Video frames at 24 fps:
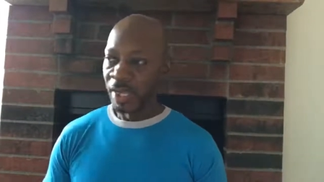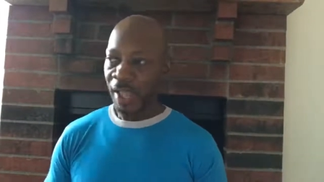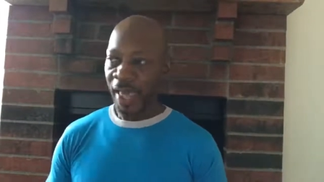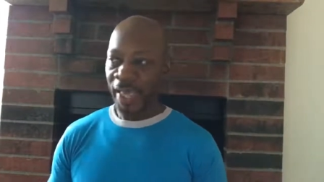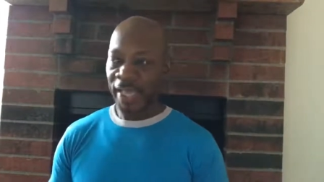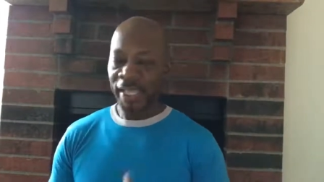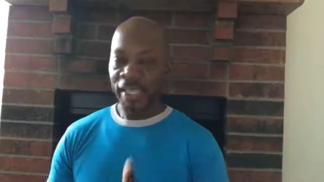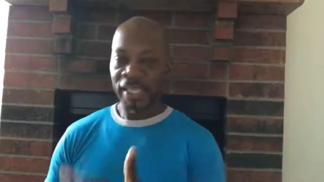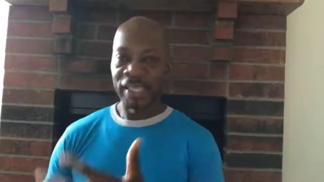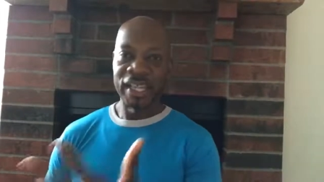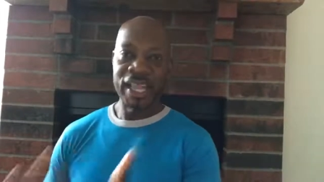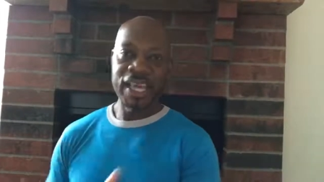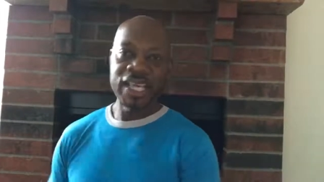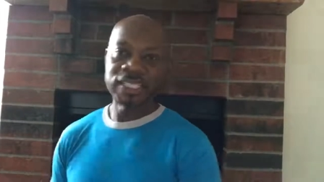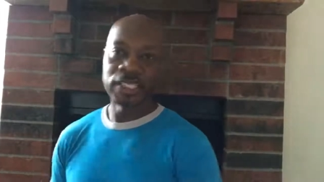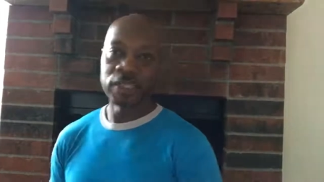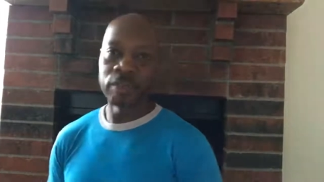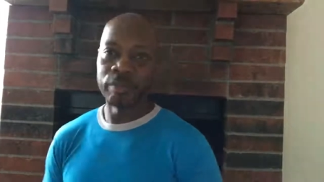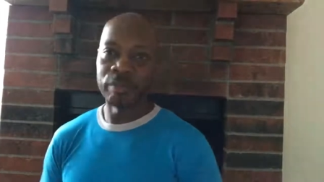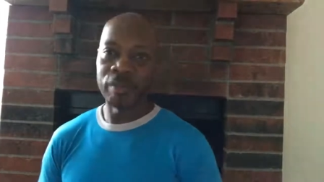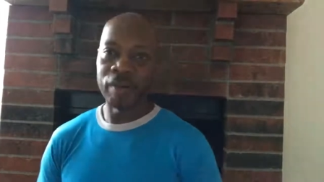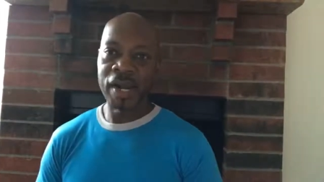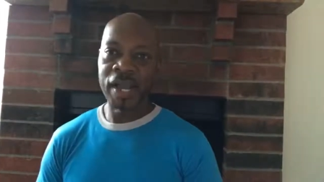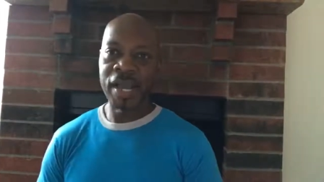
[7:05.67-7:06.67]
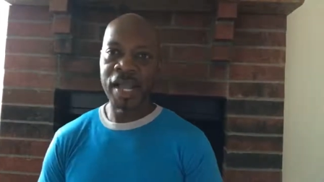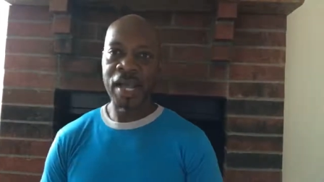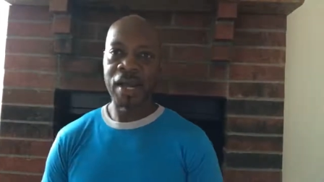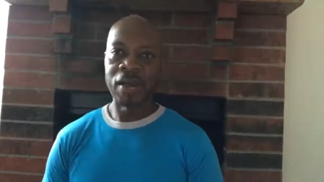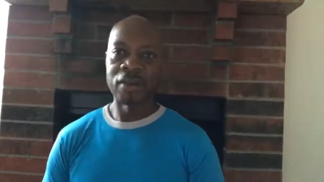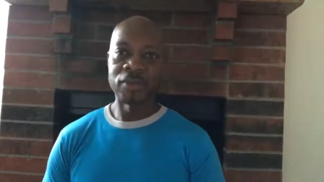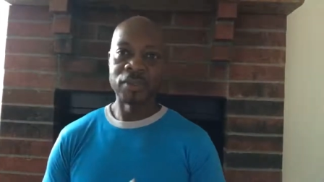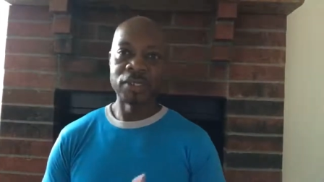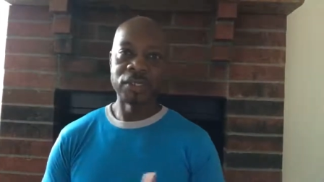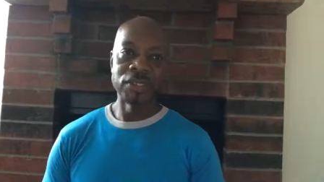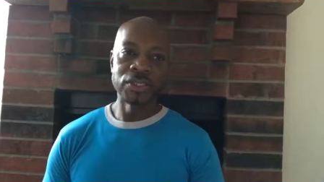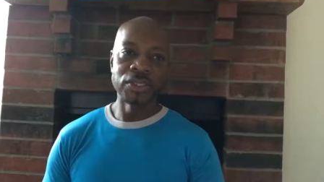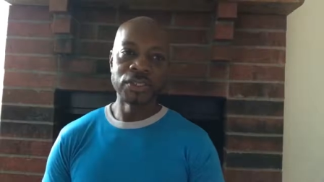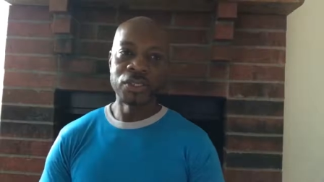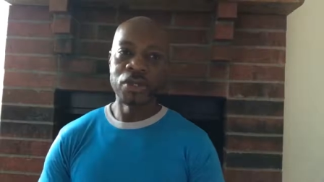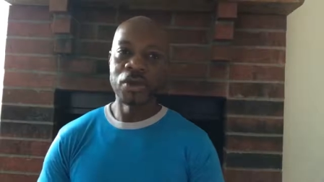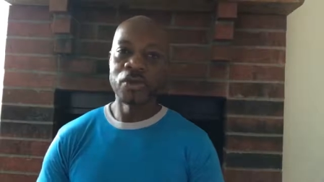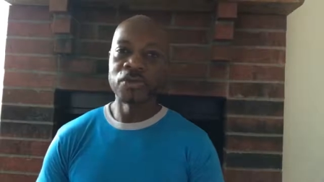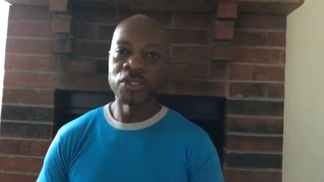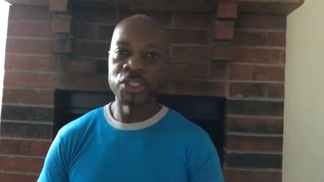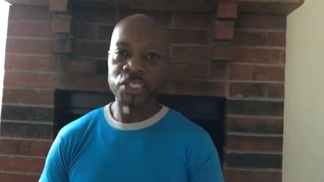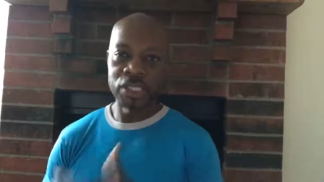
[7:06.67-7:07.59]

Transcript: like les brown you know